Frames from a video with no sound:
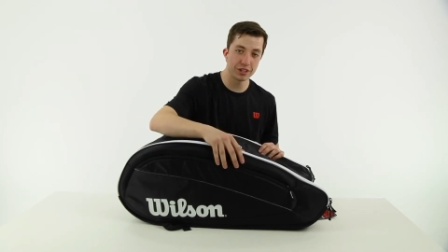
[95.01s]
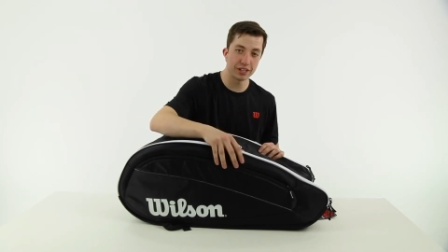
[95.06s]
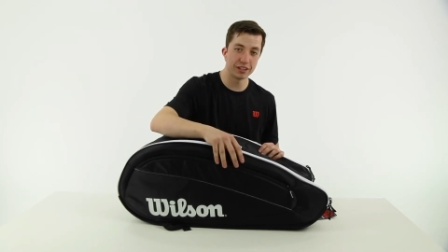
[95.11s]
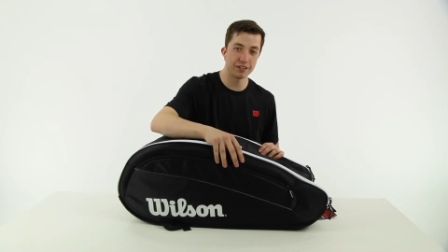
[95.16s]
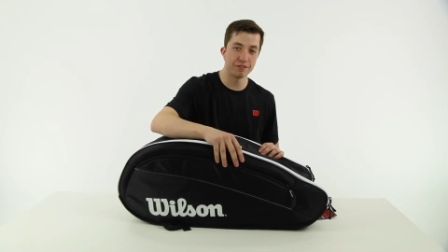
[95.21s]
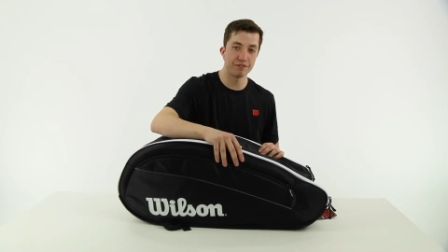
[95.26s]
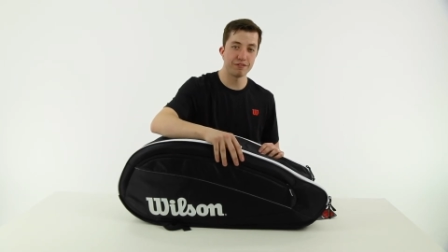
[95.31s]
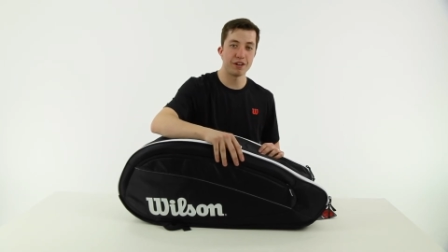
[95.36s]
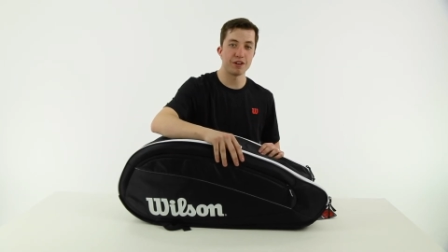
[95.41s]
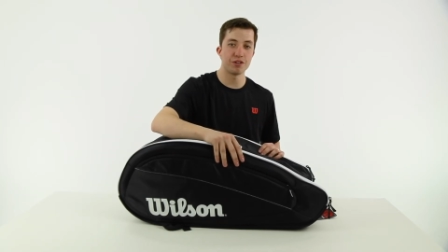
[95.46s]
and
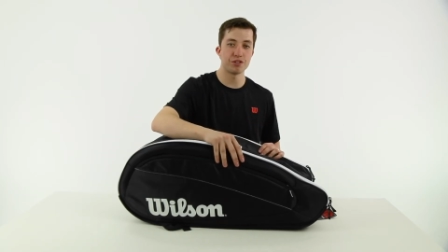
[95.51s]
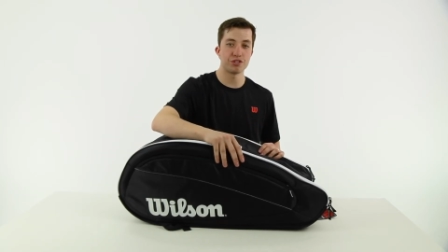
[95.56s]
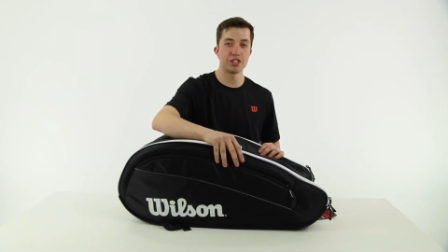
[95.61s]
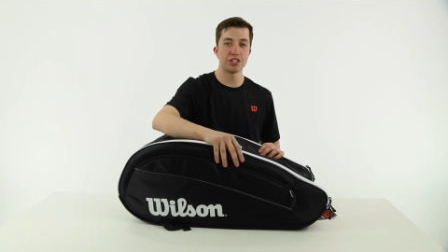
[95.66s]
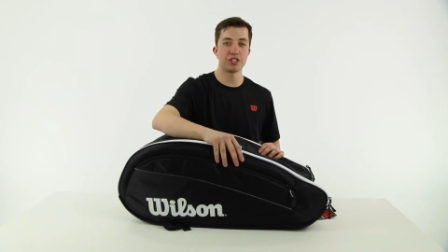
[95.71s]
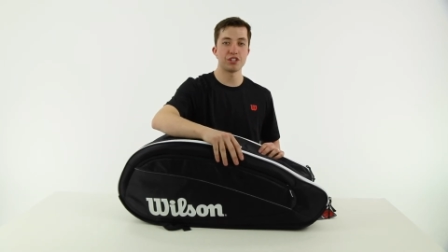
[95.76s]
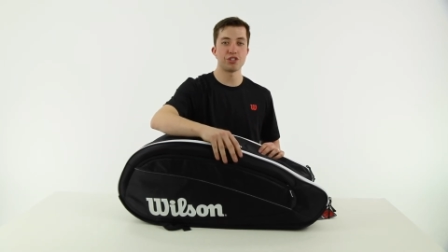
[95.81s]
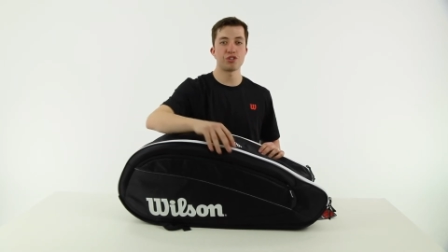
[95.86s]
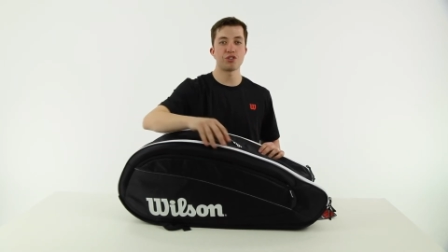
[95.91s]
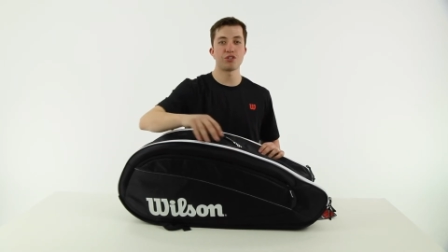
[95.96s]
the Federer
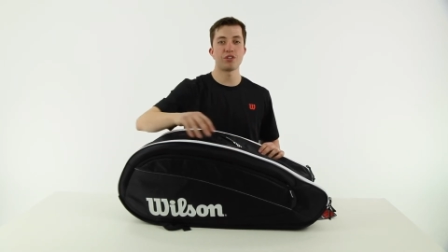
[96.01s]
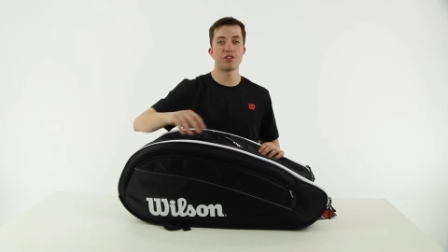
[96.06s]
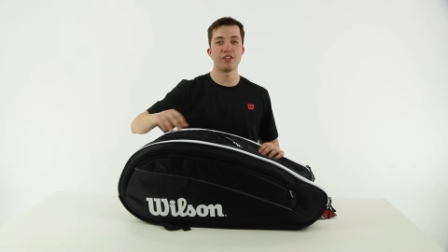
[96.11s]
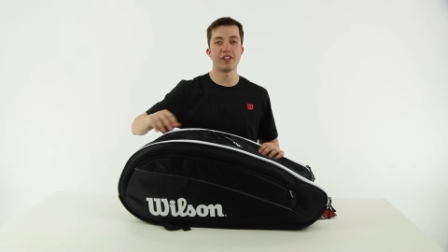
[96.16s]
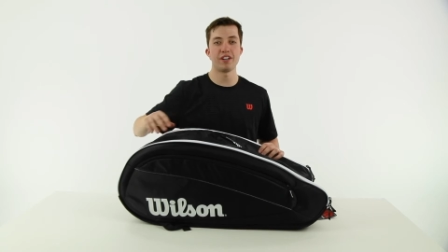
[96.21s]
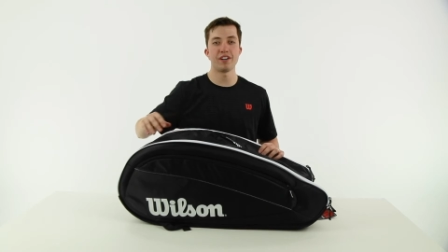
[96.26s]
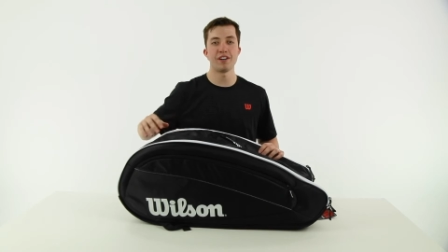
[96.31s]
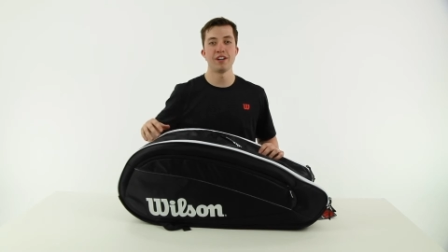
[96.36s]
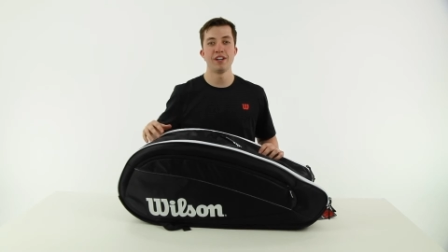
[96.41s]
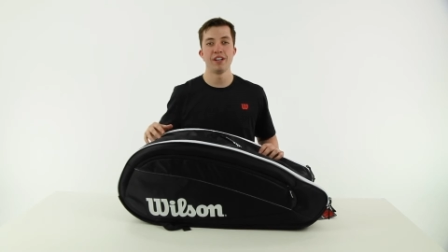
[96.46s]
signature on
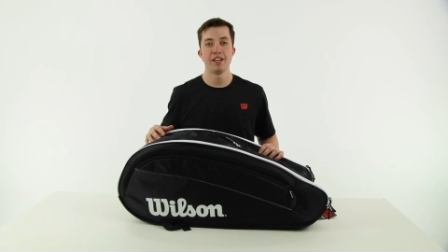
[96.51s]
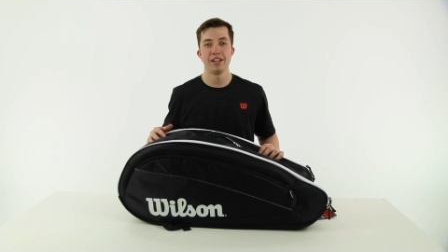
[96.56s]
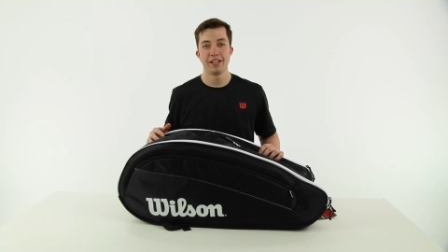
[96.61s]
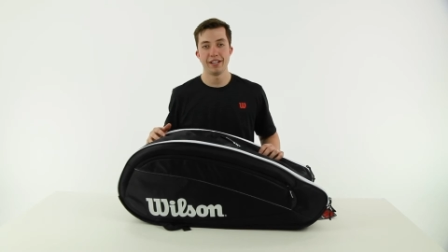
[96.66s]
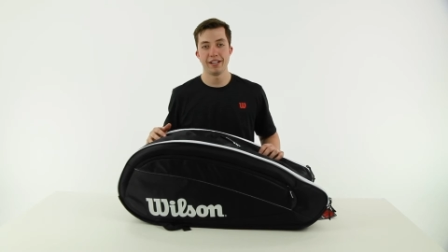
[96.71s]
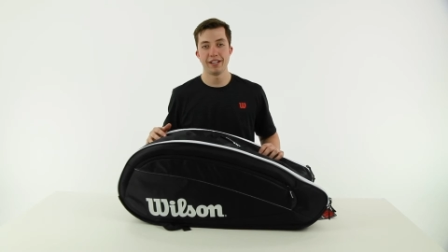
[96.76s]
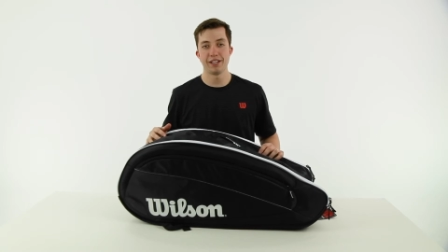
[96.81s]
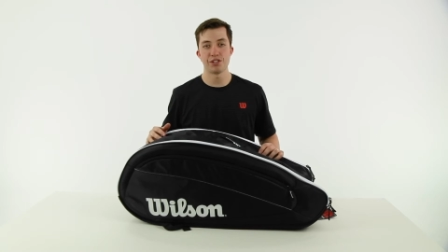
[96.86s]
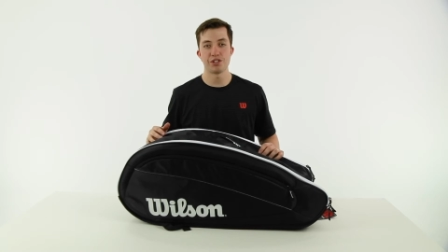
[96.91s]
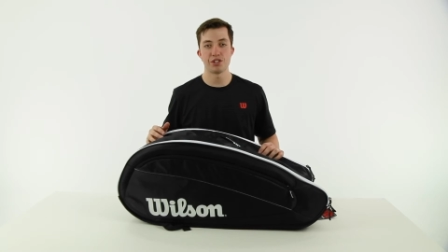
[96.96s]
there,
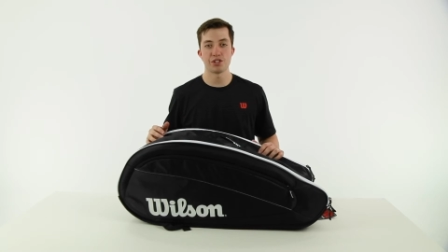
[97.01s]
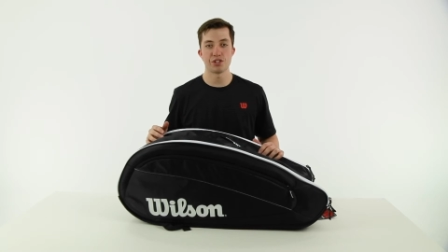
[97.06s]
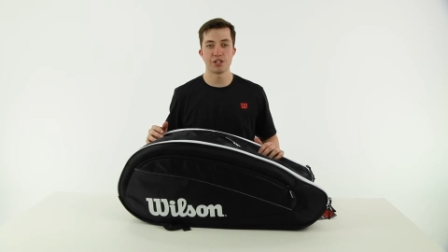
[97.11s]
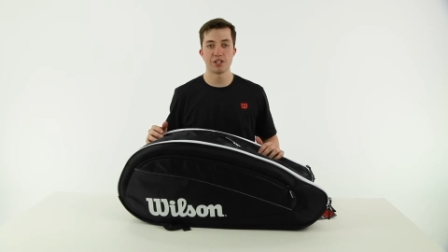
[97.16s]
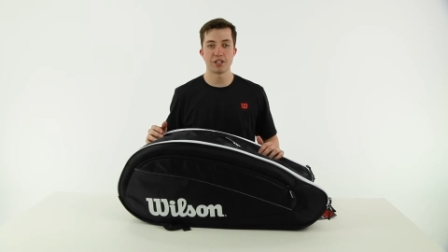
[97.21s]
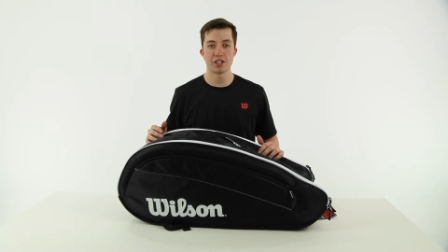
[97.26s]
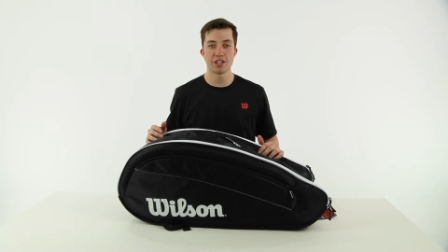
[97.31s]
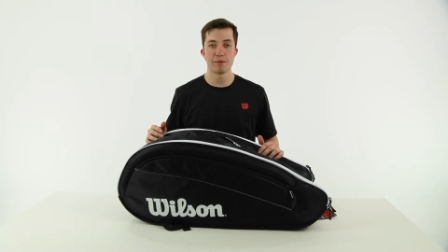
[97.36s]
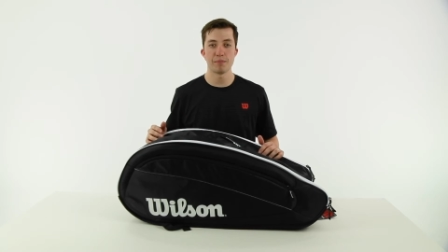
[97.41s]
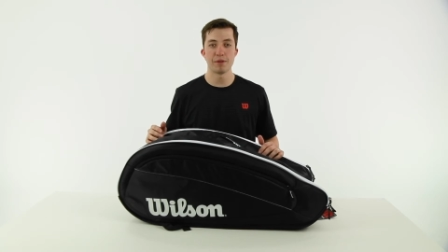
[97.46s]
and it's just
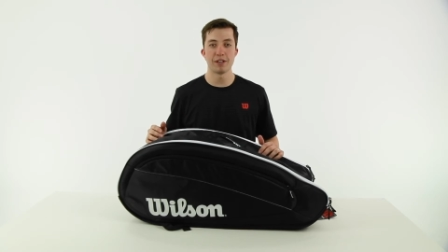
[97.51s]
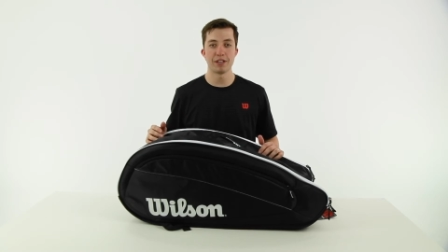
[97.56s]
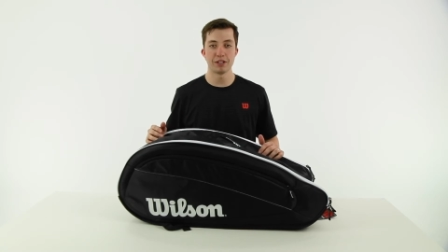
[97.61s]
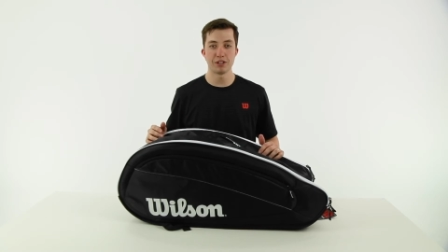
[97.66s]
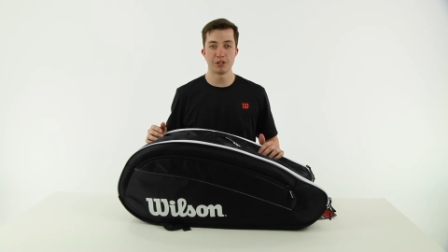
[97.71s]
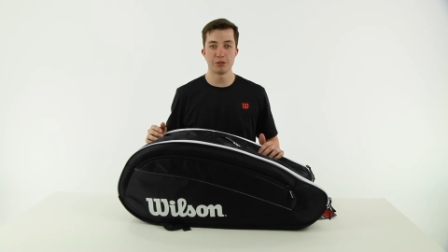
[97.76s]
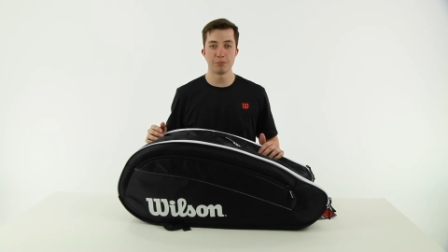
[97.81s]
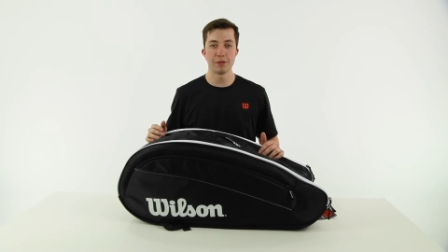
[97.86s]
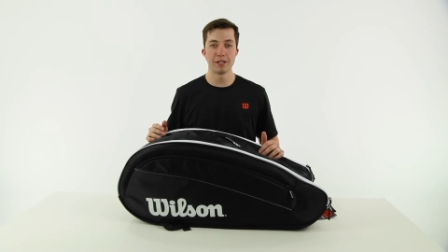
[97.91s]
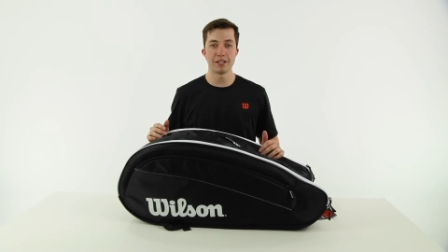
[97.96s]
gonna come in a
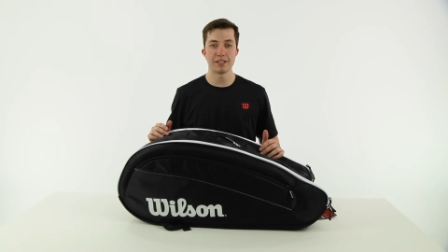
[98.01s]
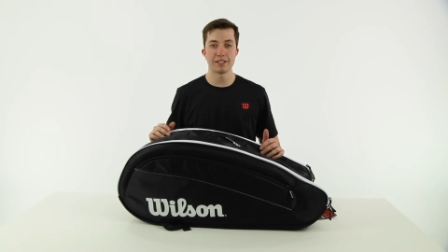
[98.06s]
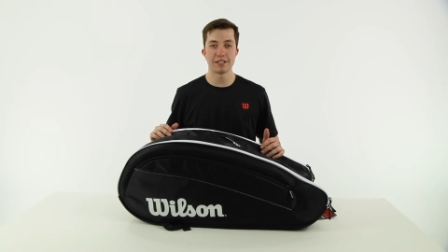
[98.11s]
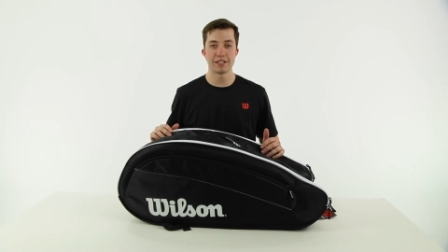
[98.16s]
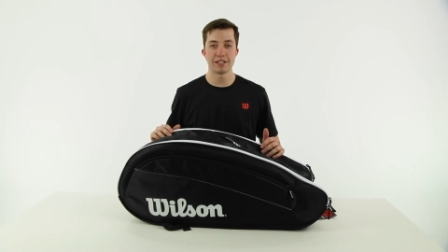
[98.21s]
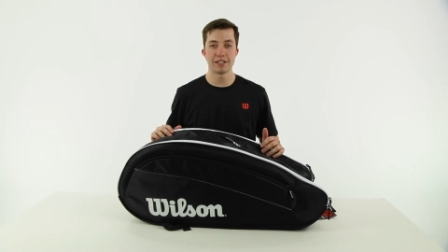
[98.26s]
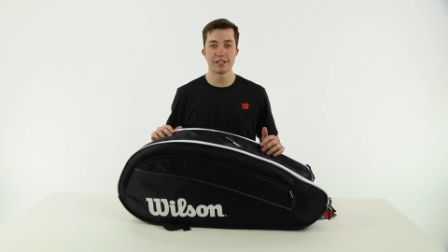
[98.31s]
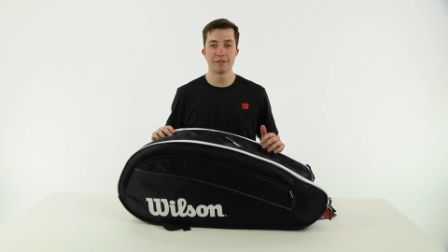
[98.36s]
little bit